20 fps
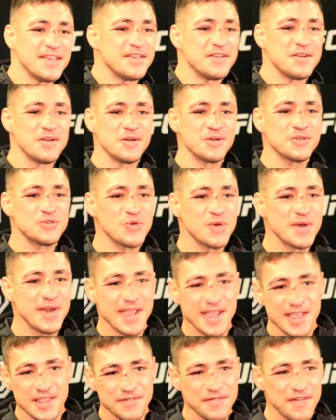You know,
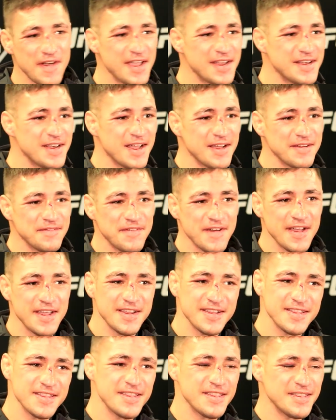28th
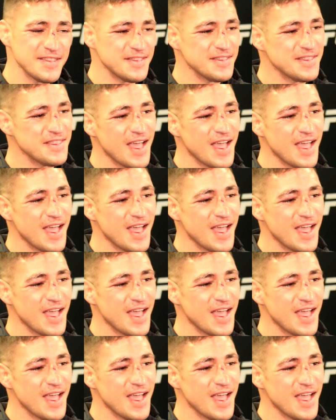fight,